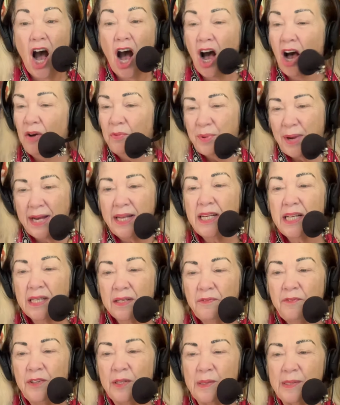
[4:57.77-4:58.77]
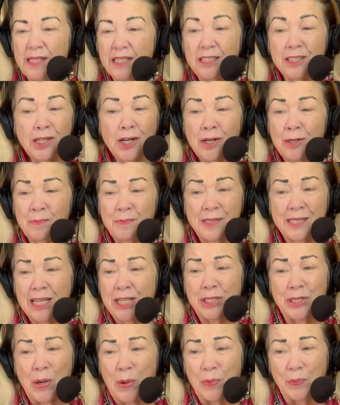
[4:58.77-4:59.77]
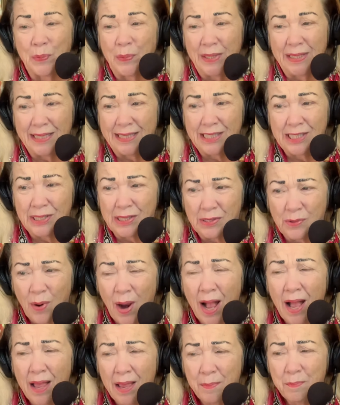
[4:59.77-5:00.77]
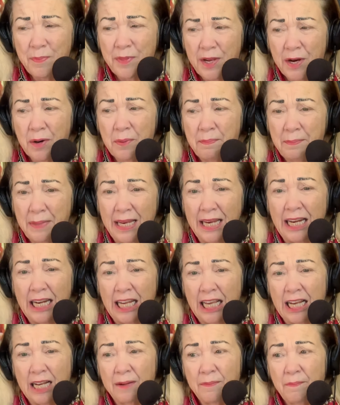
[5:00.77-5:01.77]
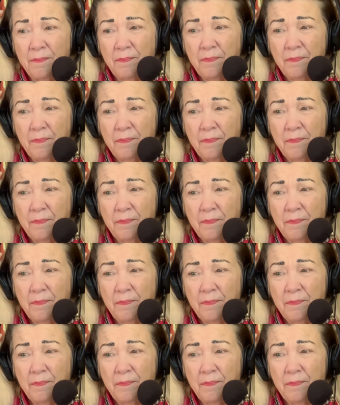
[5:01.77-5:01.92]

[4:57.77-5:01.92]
already confusing terms that don't really describe their meaning.